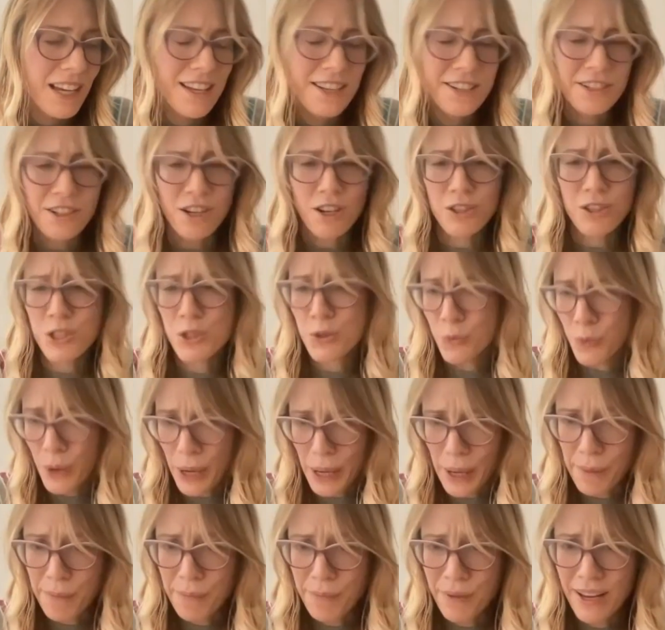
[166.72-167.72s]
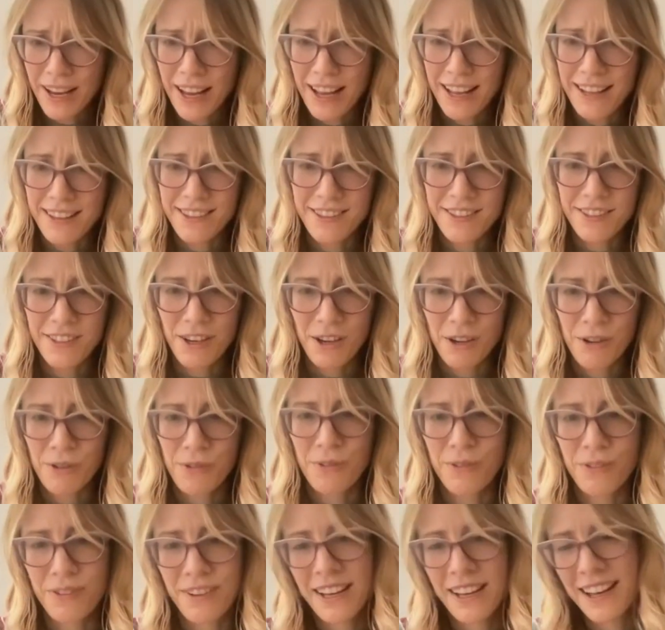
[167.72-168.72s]
Adult Swim, and
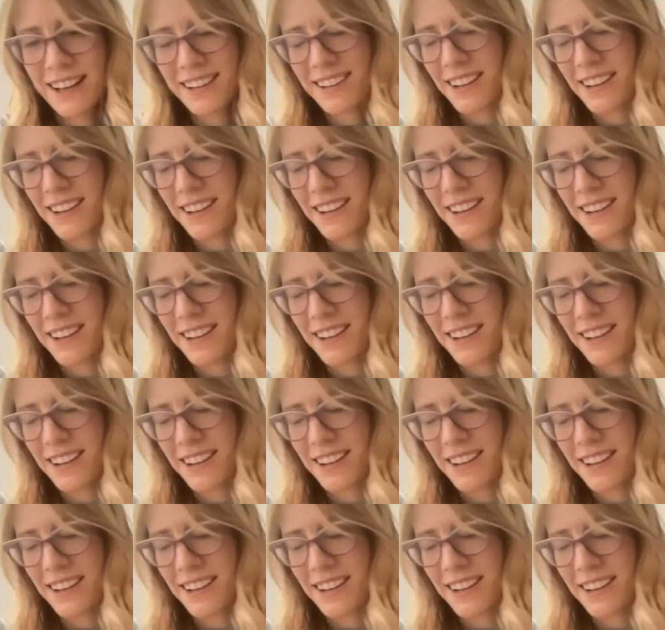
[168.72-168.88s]
so